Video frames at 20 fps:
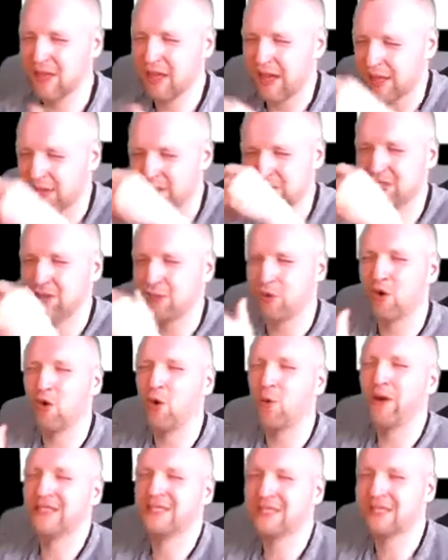I usually don't
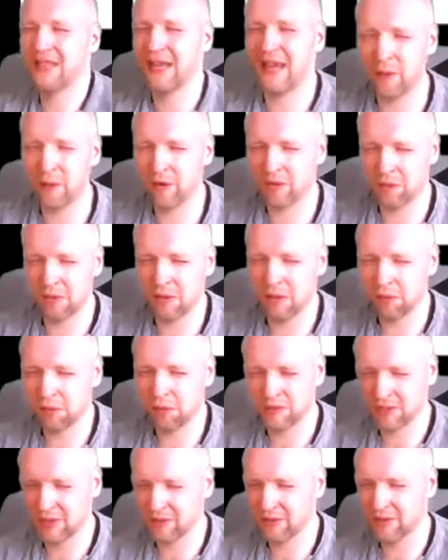go into that with people
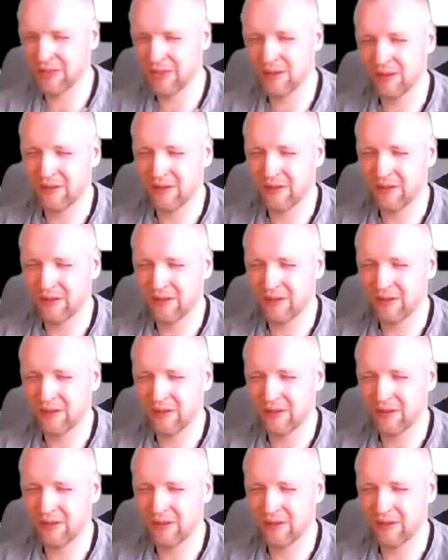generally.